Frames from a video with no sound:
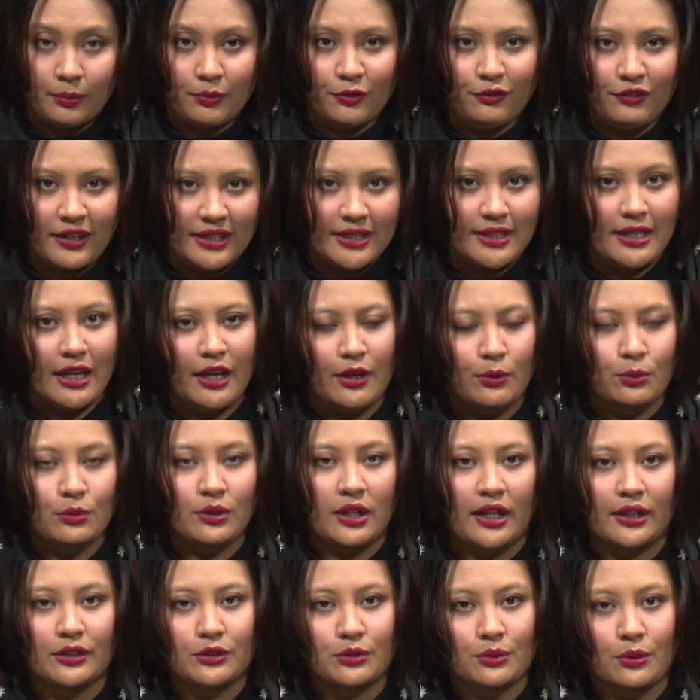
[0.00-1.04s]
Professor, I would
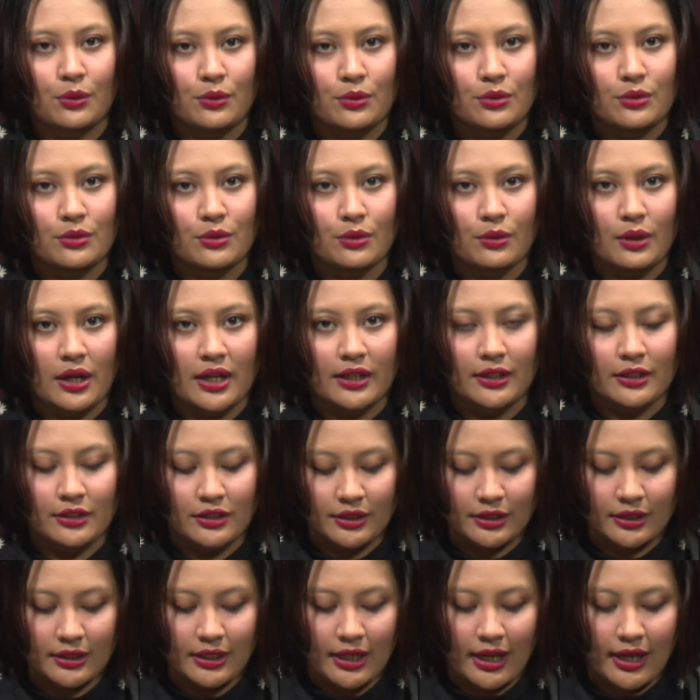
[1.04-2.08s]
like to also
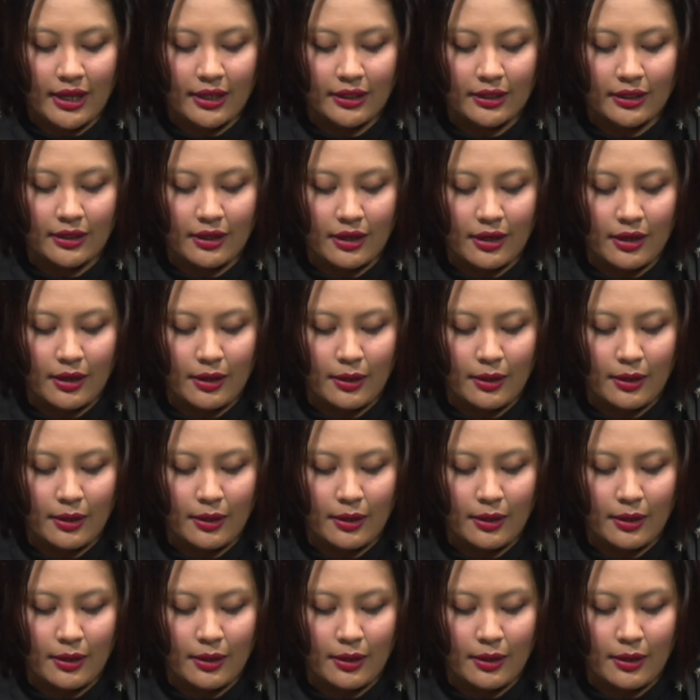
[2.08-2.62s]
understand